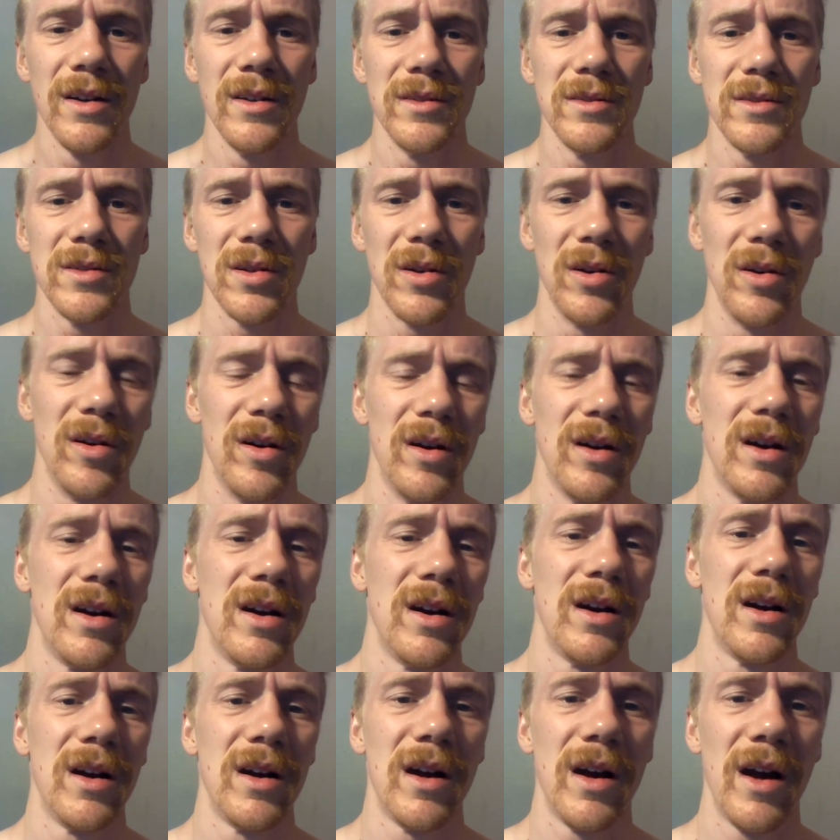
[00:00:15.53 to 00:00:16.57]
So
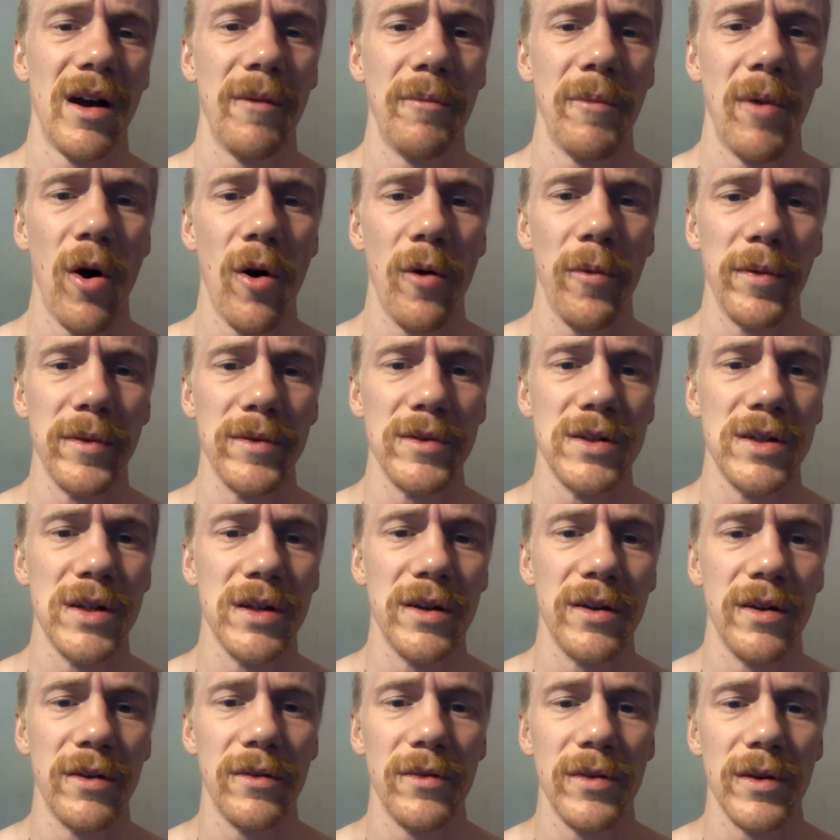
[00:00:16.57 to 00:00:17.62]
I'm hoping
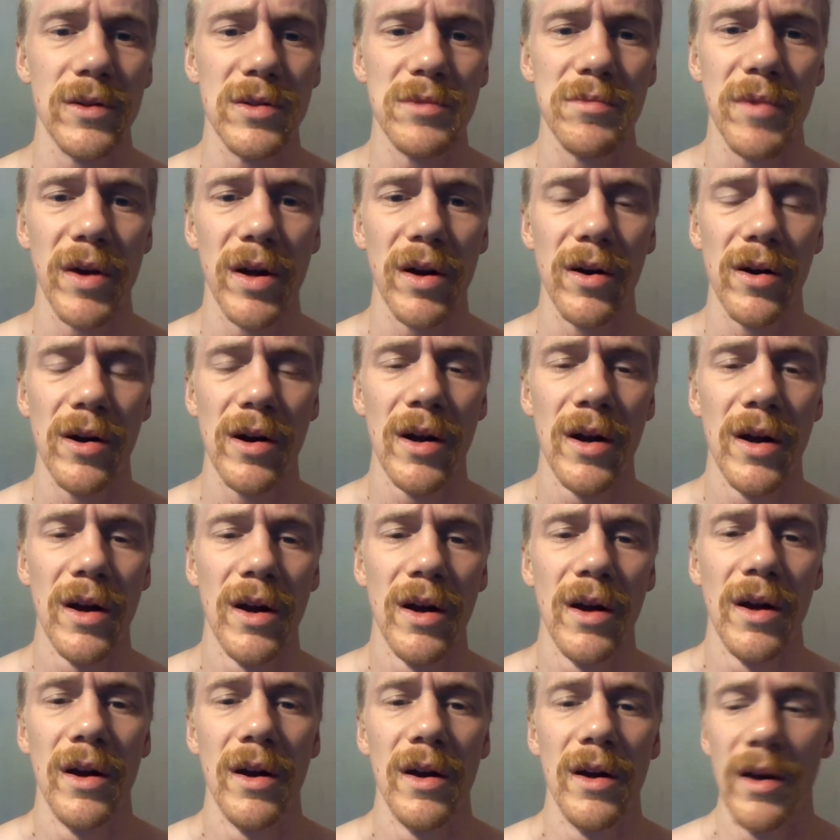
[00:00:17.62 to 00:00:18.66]
she feels better.
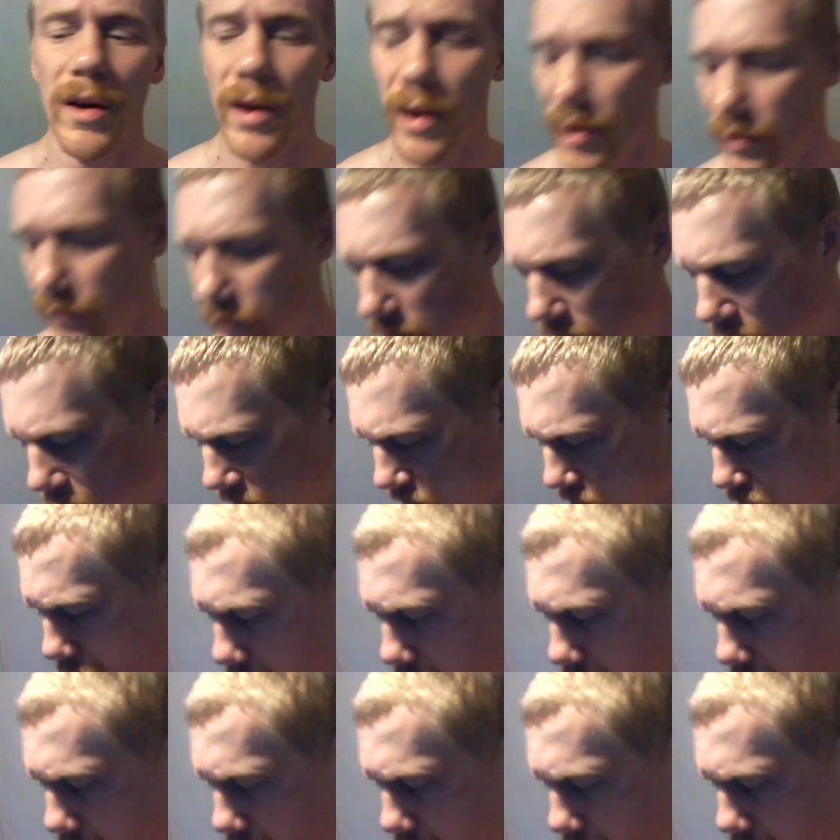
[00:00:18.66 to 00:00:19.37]
If you guys